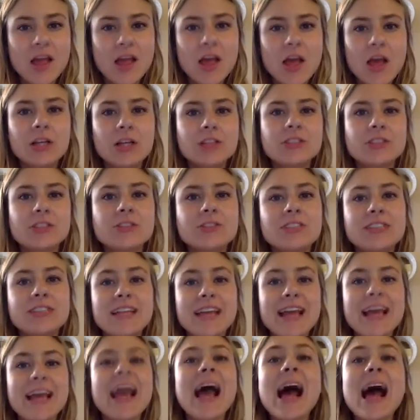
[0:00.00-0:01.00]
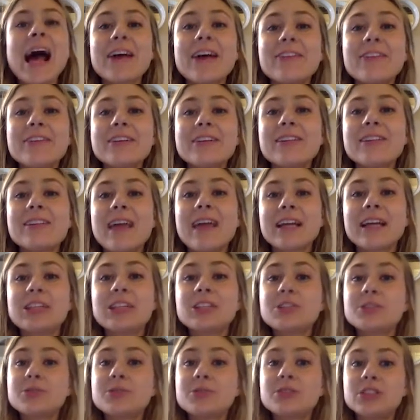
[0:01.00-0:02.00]
So today I would like
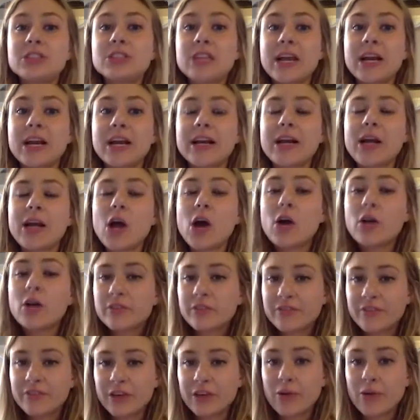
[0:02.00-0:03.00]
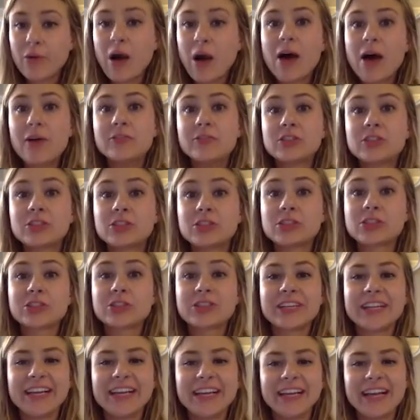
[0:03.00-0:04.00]
to share an overview of
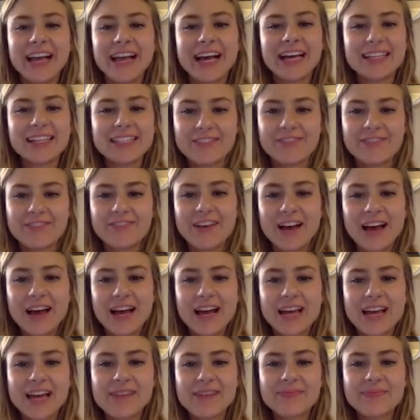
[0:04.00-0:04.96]
Screencastify.